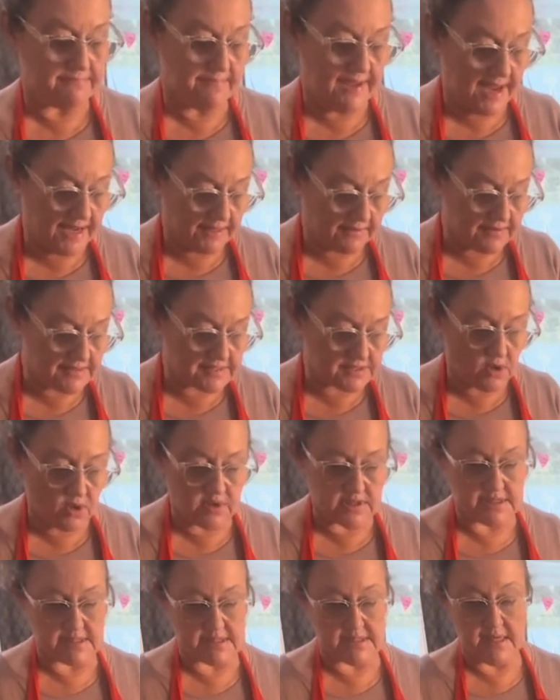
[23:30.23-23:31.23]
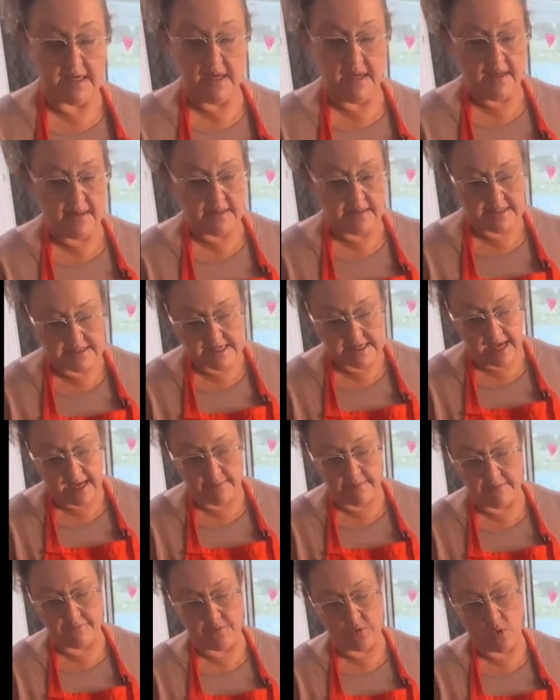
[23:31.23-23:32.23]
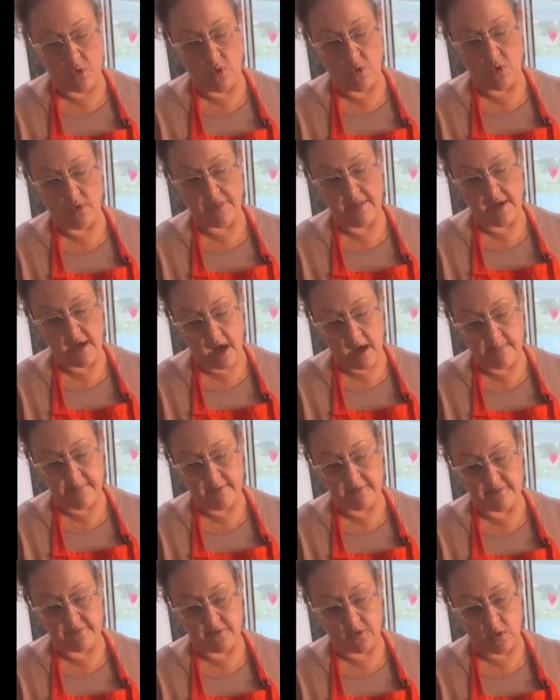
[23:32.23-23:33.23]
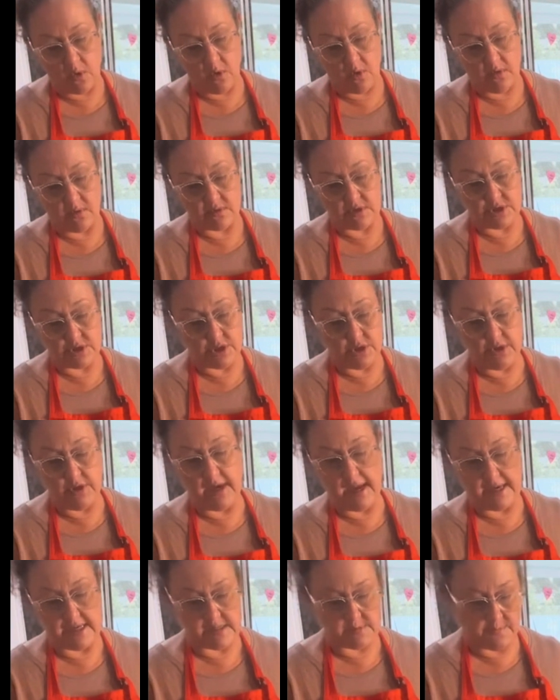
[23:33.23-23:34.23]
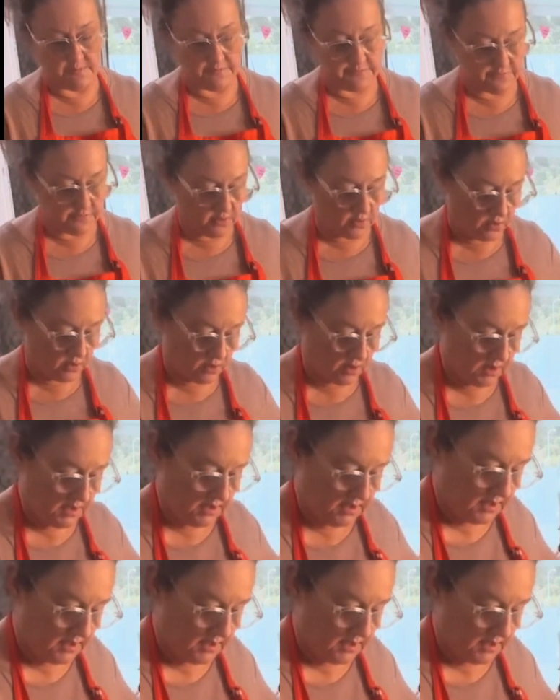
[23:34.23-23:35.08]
Make the sauce the day before, the night before, 2 days before,